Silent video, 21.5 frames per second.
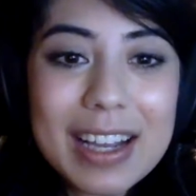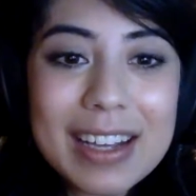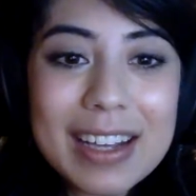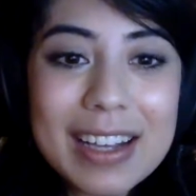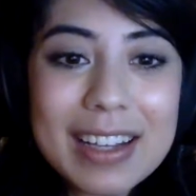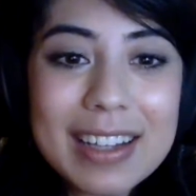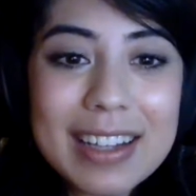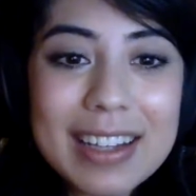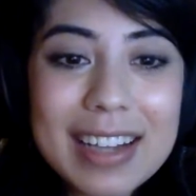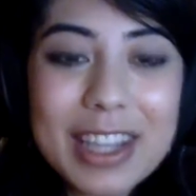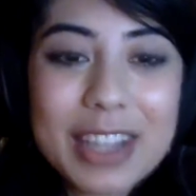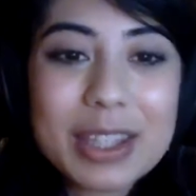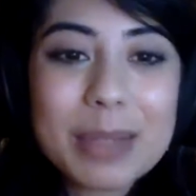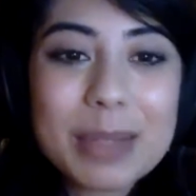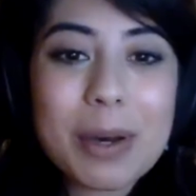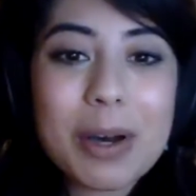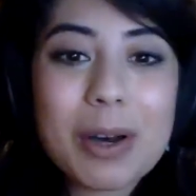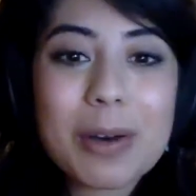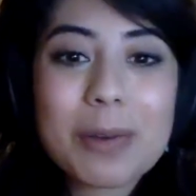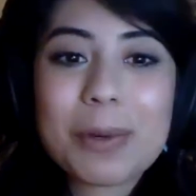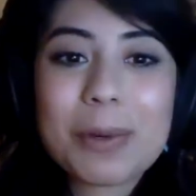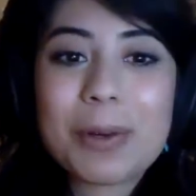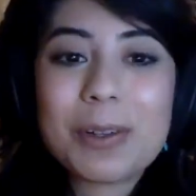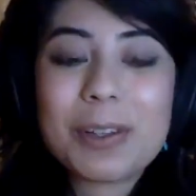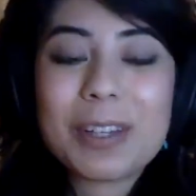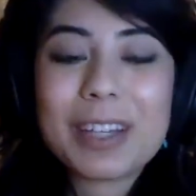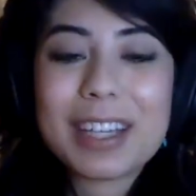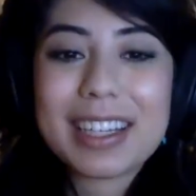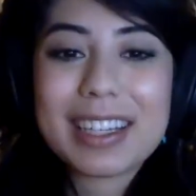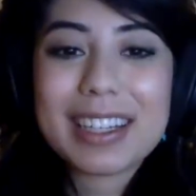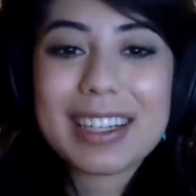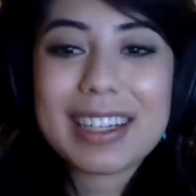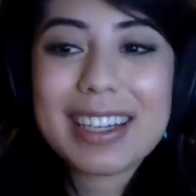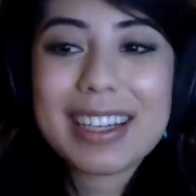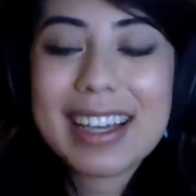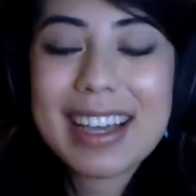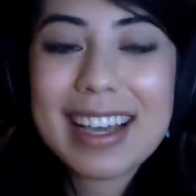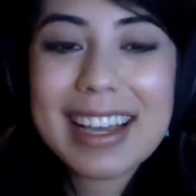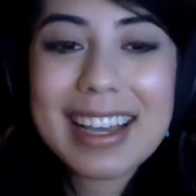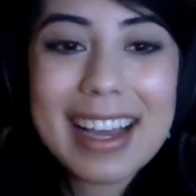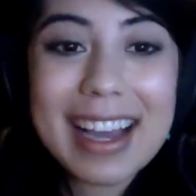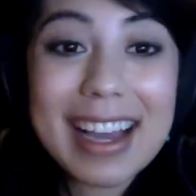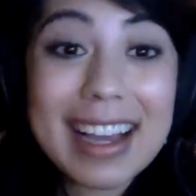kind of got the ball rolling
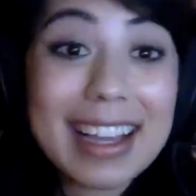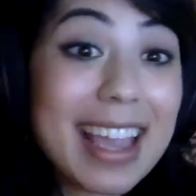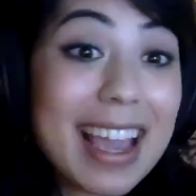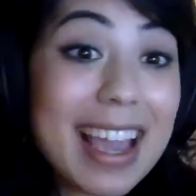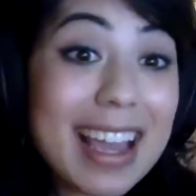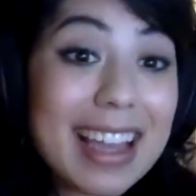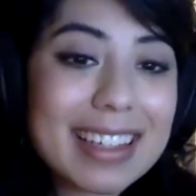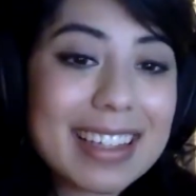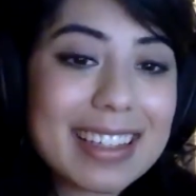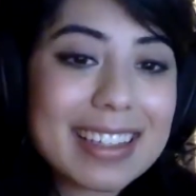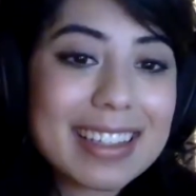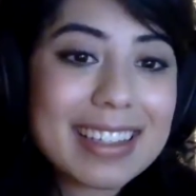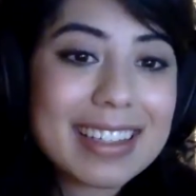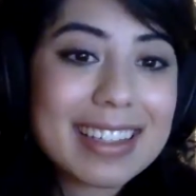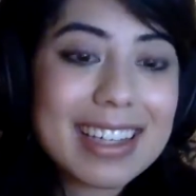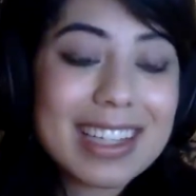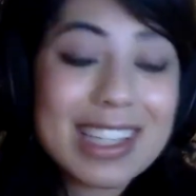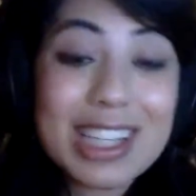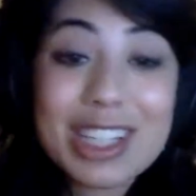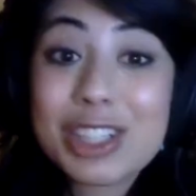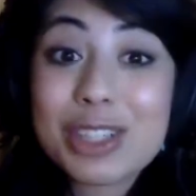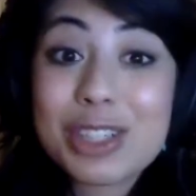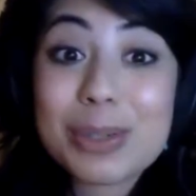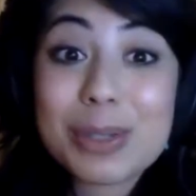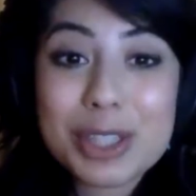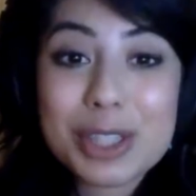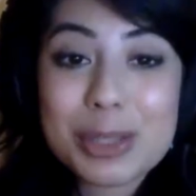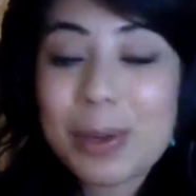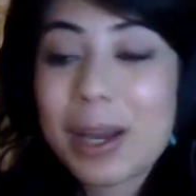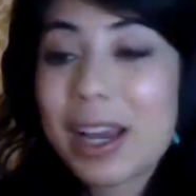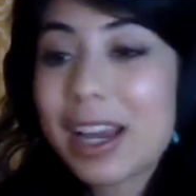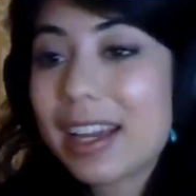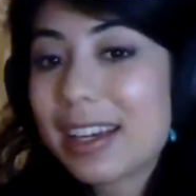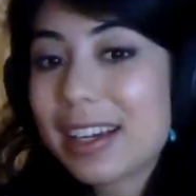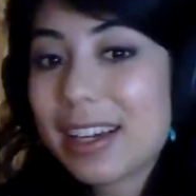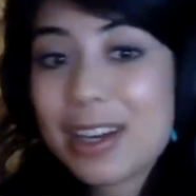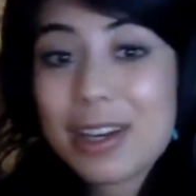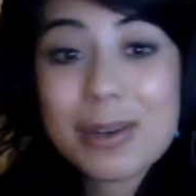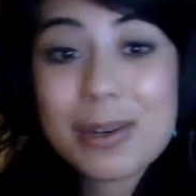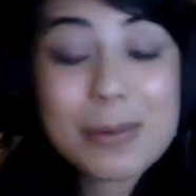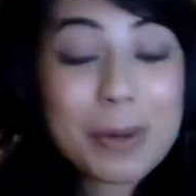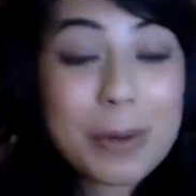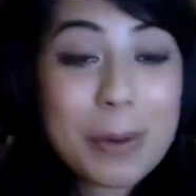again in a Jewish way.
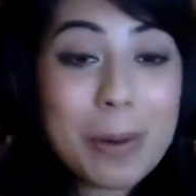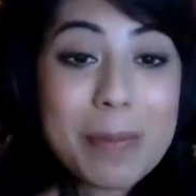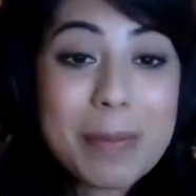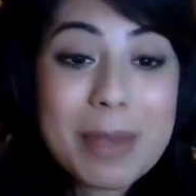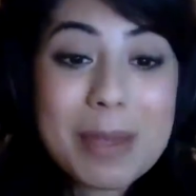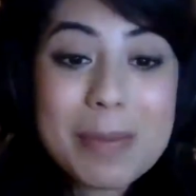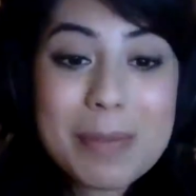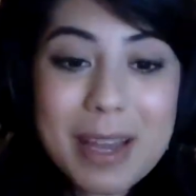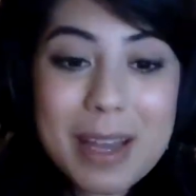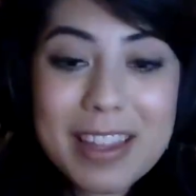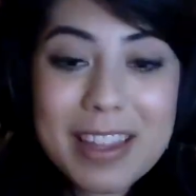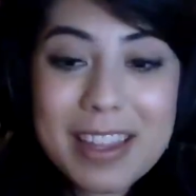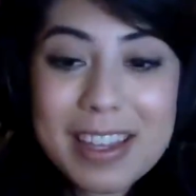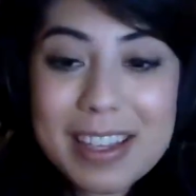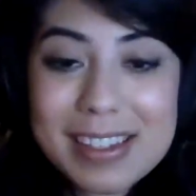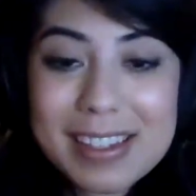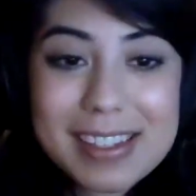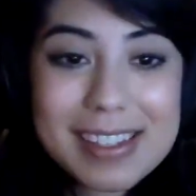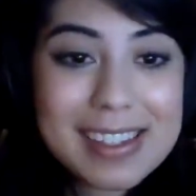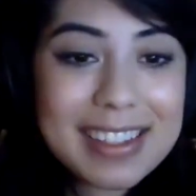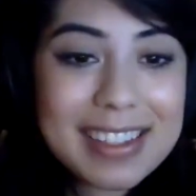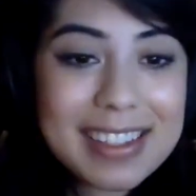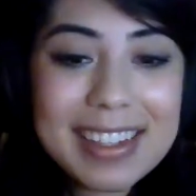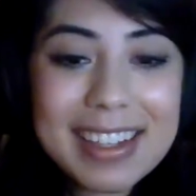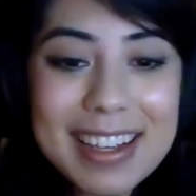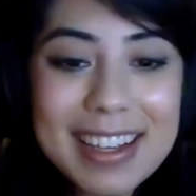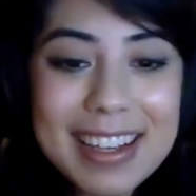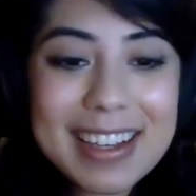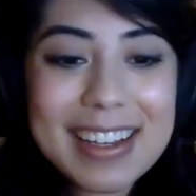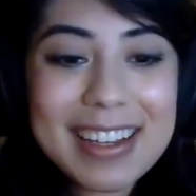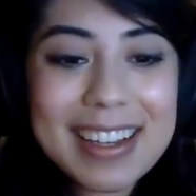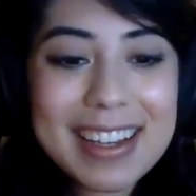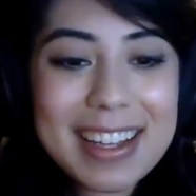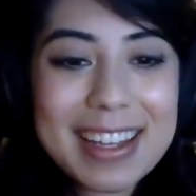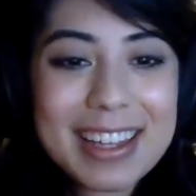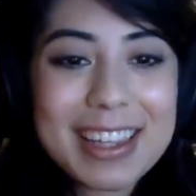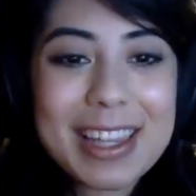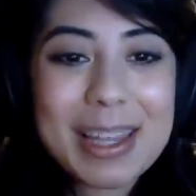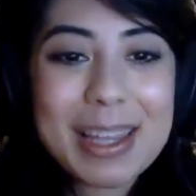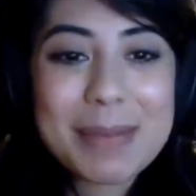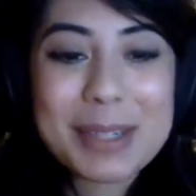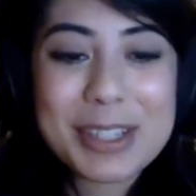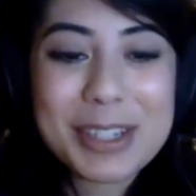What do I mean by this?
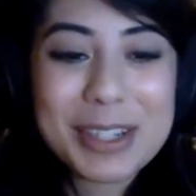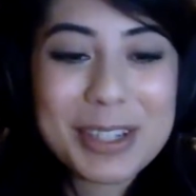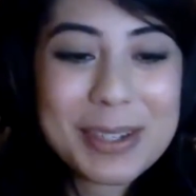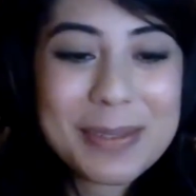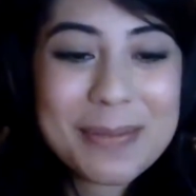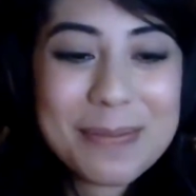Let me show you.